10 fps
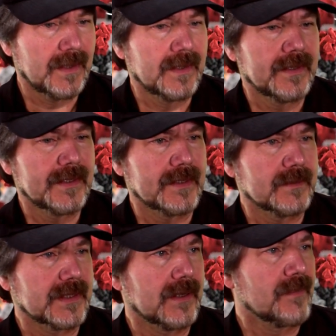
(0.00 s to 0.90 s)
Here we go.
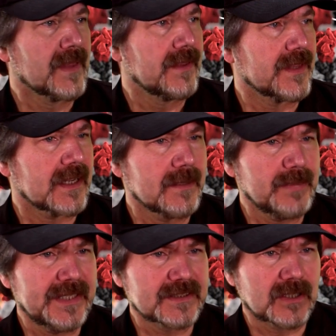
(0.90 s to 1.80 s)
The company is
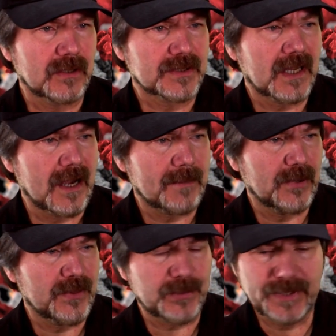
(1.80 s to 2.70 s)
called Copper
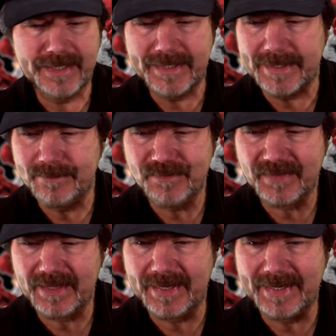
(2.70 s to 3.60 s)
three D,
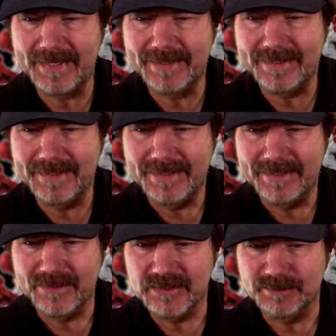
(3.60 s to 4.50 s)
and there's been a